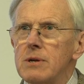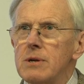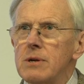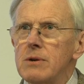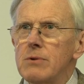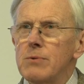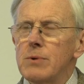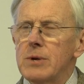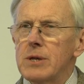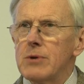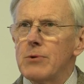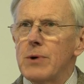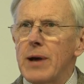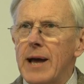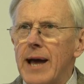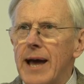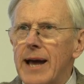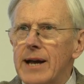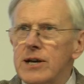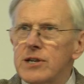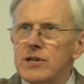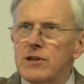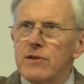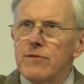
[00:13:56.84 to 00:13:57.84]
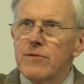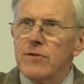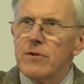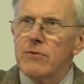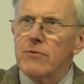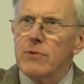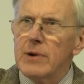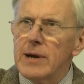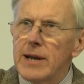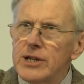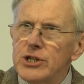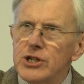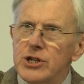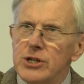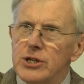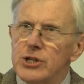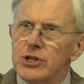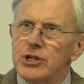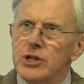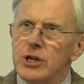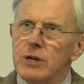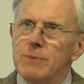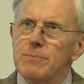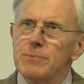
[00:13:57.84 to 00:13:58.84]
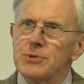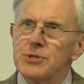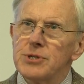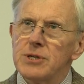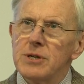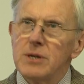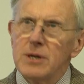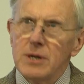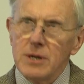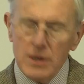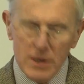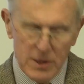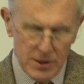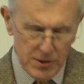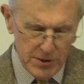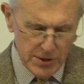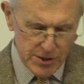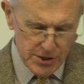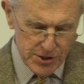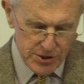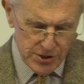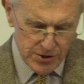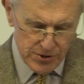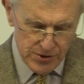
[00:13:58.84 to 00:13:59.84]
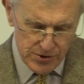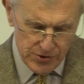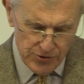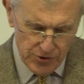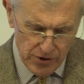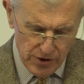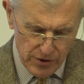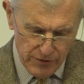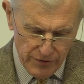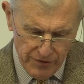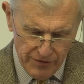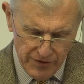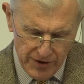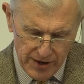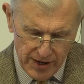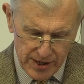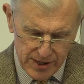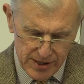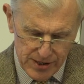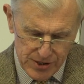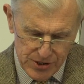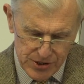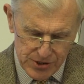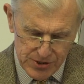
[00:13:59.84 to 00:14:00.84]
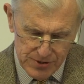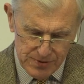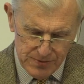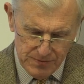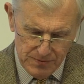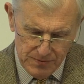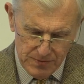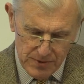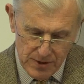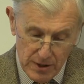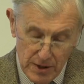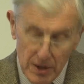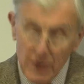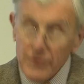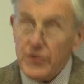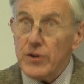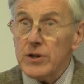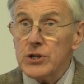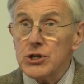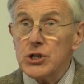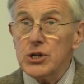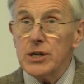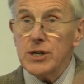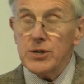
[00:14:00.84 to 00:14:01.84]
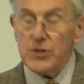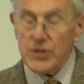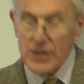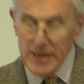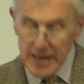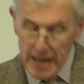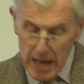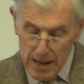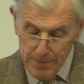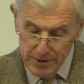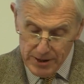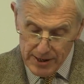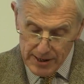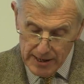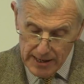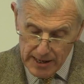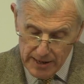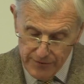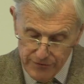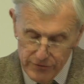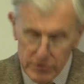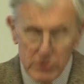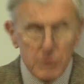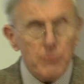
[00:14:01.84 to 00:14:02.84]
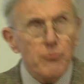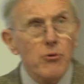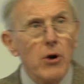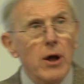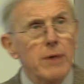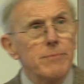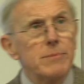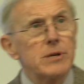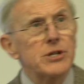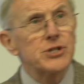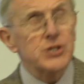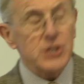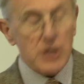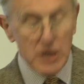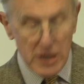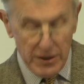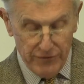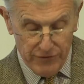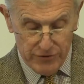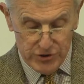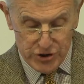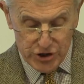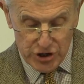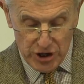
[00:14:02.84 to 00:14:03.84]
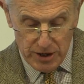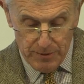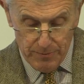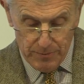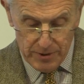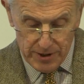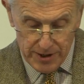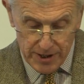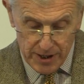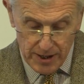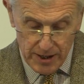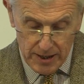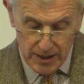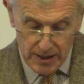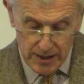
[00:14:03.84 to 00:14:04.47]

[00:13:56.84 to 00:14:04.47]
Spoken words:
where there were active relationships that drove events. Firstly, at the cabinet level, Prime Minister Neville Chamberlain